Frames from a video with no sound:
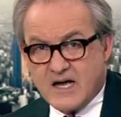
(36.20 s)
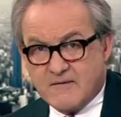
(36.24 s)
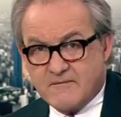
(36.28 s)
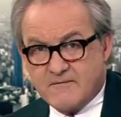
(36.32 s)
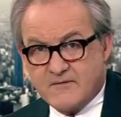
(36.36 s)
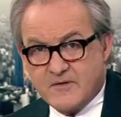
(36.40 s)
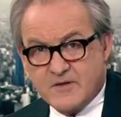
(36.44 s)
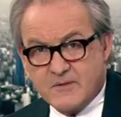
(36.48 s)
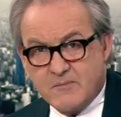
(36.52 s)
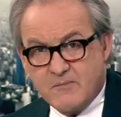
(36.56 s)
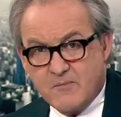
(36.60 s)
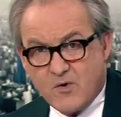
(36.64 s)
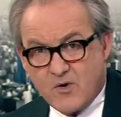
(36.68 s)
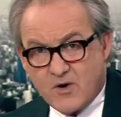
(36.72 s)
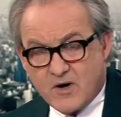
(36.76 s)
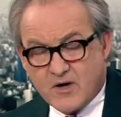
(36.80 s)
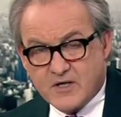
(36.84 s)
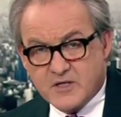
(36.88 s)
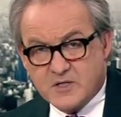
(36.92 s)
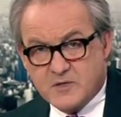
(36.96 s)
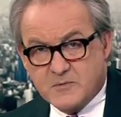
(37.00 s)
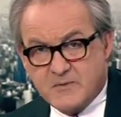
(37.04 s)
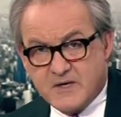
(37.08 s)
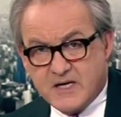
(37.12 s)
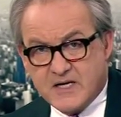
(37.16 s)
about the
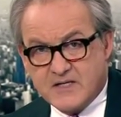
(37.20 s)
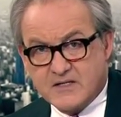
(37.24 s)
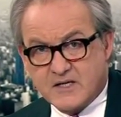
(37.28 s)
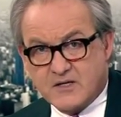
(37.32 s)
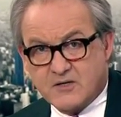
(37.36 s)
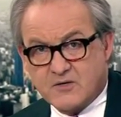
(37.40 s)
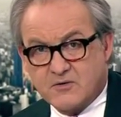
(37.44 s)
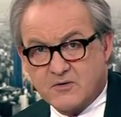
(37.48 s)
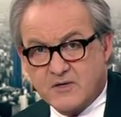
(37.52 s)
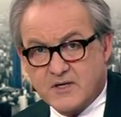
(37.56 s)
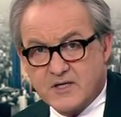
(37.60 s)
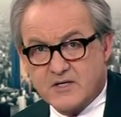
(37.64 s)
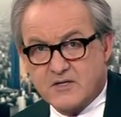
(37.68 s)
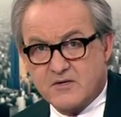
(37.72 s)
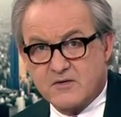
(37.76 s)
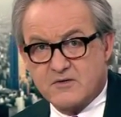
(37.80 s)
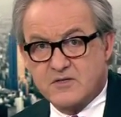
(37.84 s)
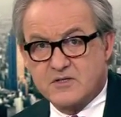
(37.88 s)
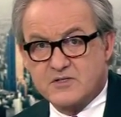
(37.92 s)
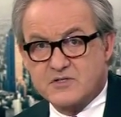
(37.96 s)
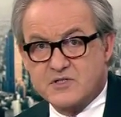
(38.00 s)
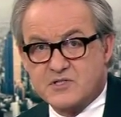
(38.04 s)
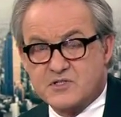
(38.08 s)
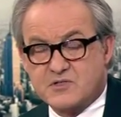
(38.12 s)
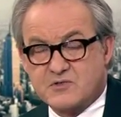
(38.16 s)
mortgage being the critical
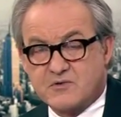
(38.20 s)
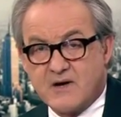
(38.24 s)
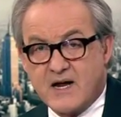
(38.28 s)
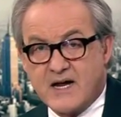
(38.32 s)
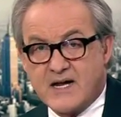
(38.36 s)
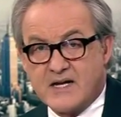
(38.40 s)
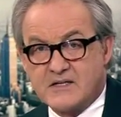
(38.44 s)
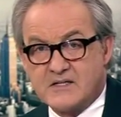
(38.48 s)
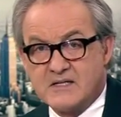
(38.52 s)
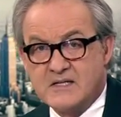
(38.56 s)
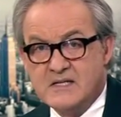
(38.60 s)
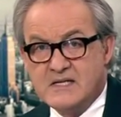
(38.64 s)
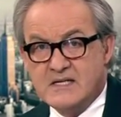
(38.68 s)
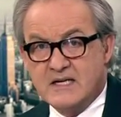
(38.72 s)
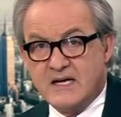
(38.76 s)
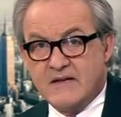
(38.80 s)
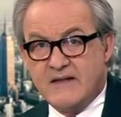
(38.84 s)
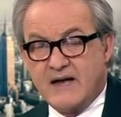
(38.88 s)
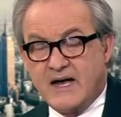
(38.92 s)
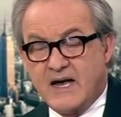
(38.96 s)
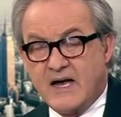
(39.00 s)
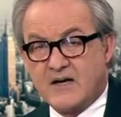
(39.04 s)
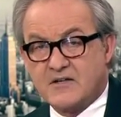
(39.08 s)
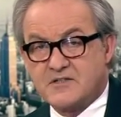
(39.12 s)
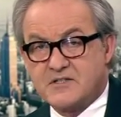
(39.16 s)
constraint
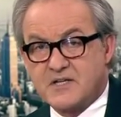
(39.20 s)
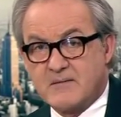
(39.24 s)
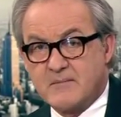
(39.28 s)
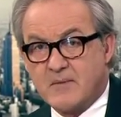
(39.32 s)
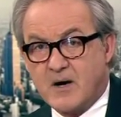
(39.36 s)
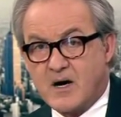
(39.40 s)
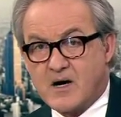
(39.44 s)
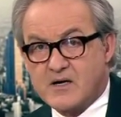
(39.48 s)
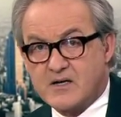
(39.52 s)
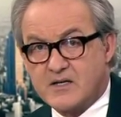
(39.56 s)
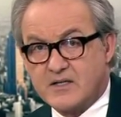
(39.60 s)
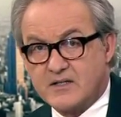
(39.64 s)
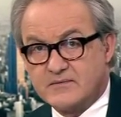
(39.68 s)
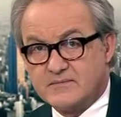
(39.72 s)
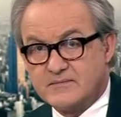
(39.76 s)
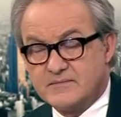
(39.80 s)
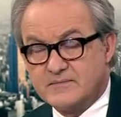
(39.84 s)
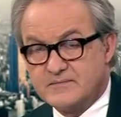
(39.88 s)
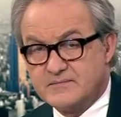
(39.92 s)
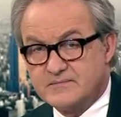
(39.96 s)
in the housing market.